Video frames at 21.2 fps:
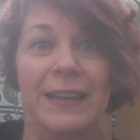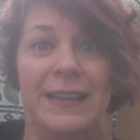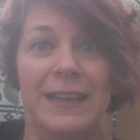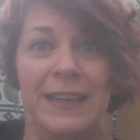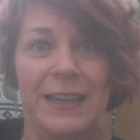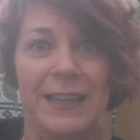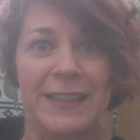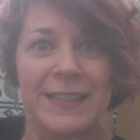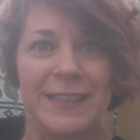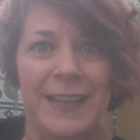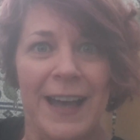
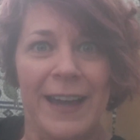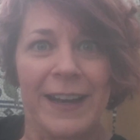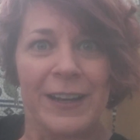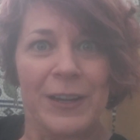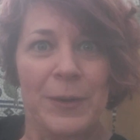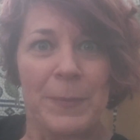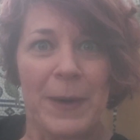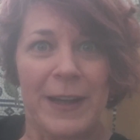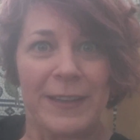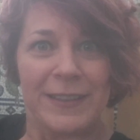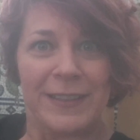Get excited
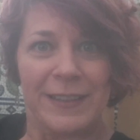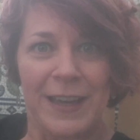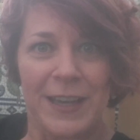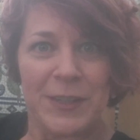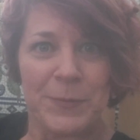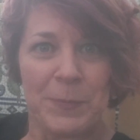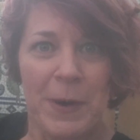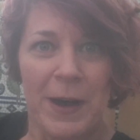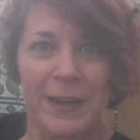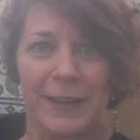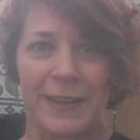about
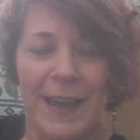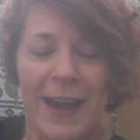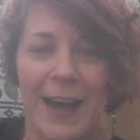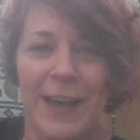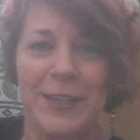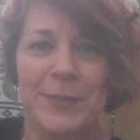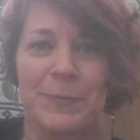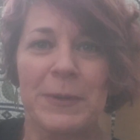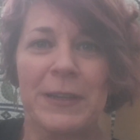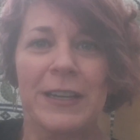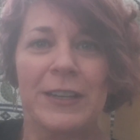today's
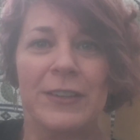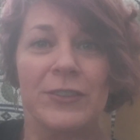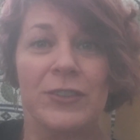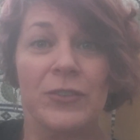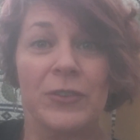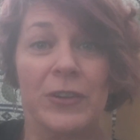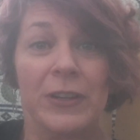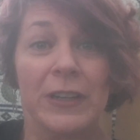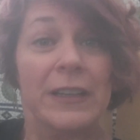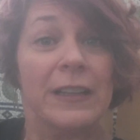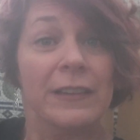podcast because
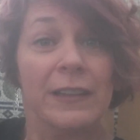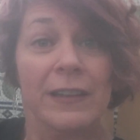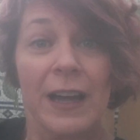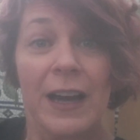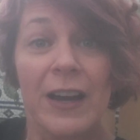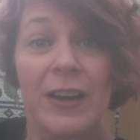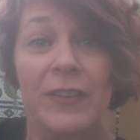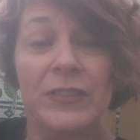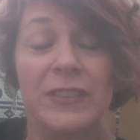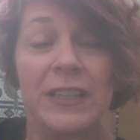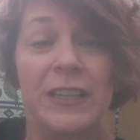you're going to
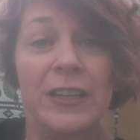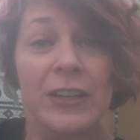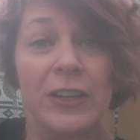love to